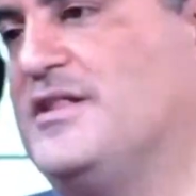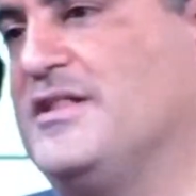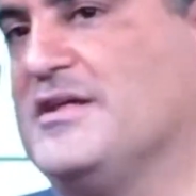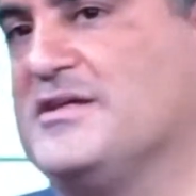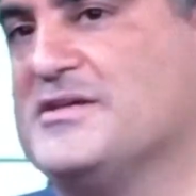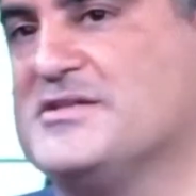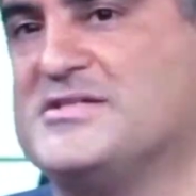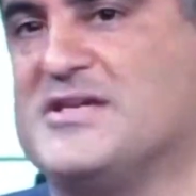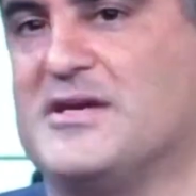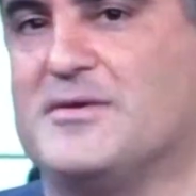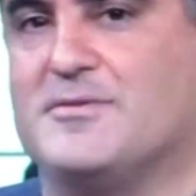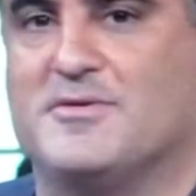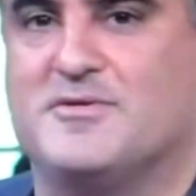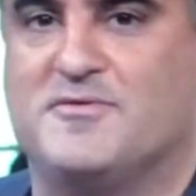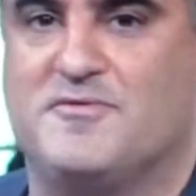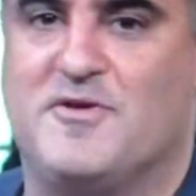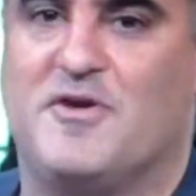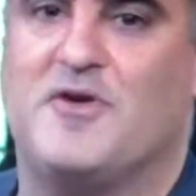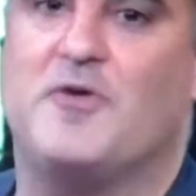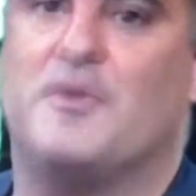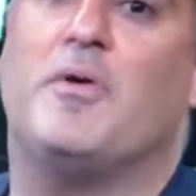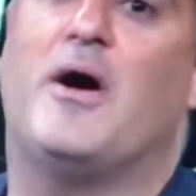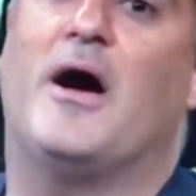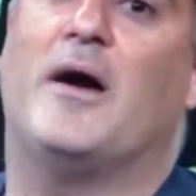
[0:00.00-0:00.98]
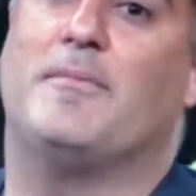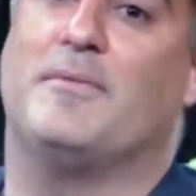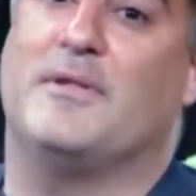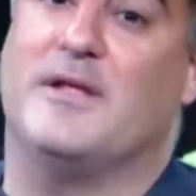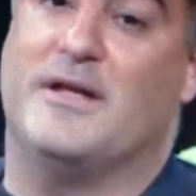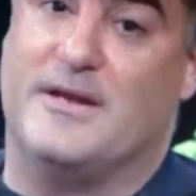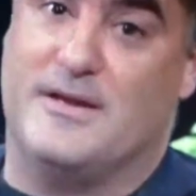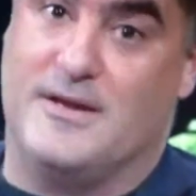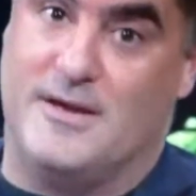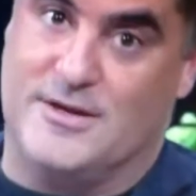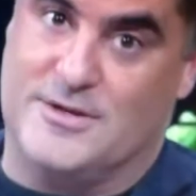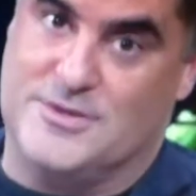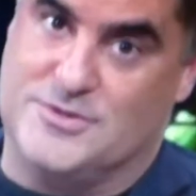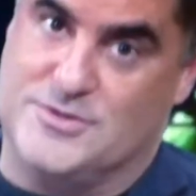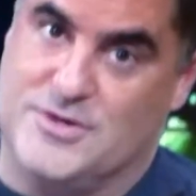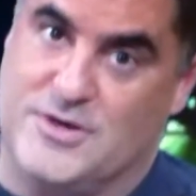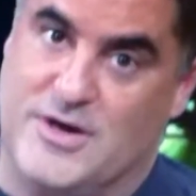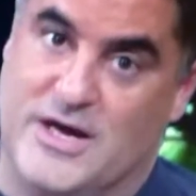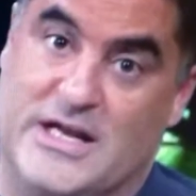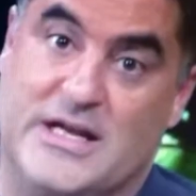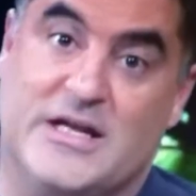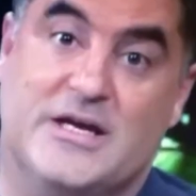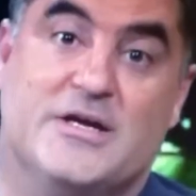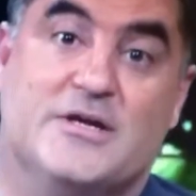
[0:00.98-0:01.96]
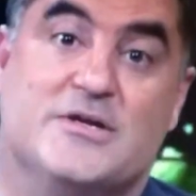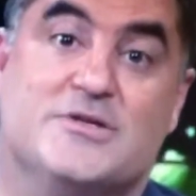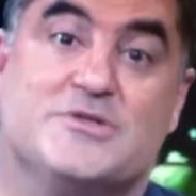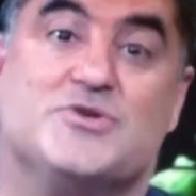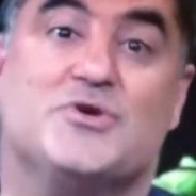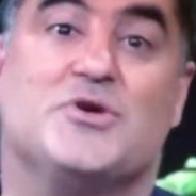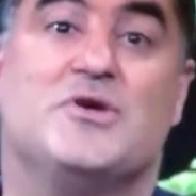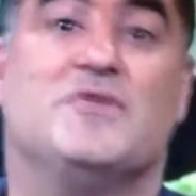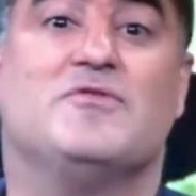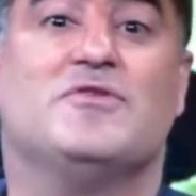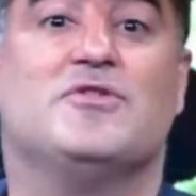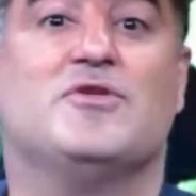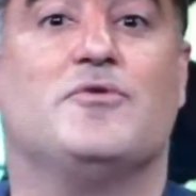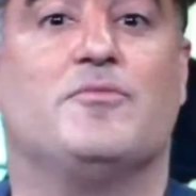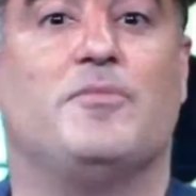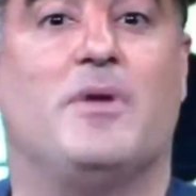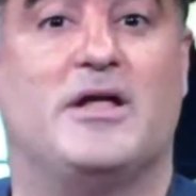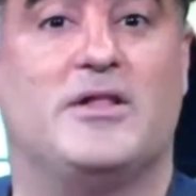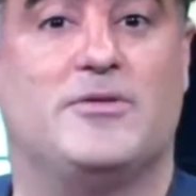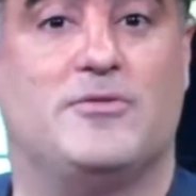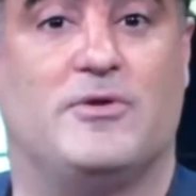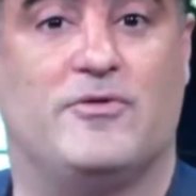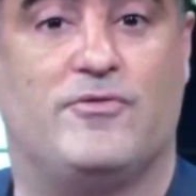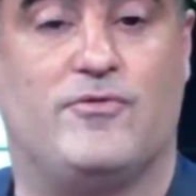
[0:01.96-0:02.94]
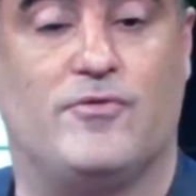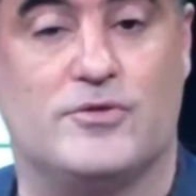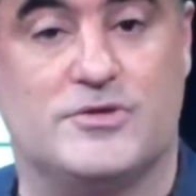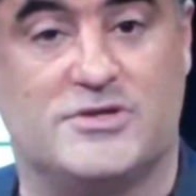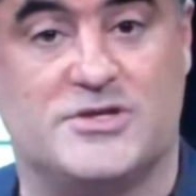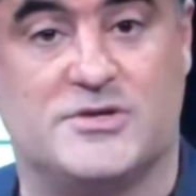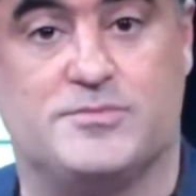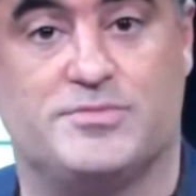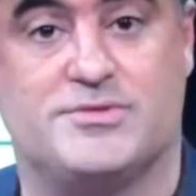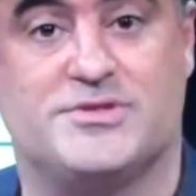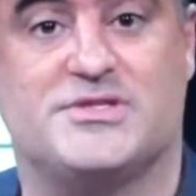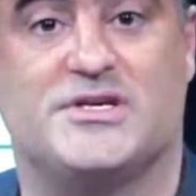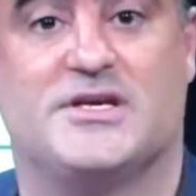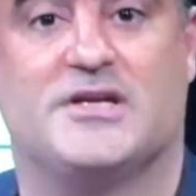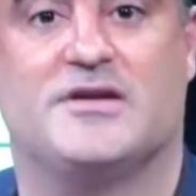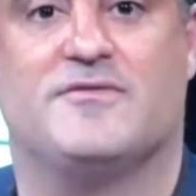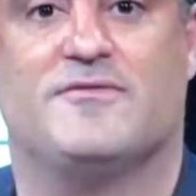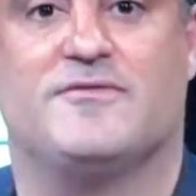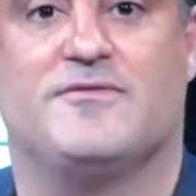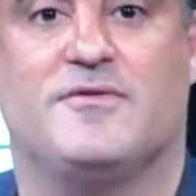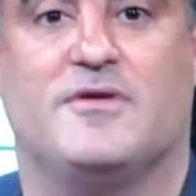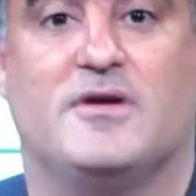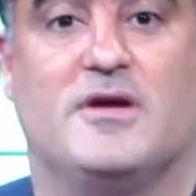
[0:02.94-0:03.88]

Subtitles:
thing to say, we're a very populated country, right? So even though, by the way, 14% of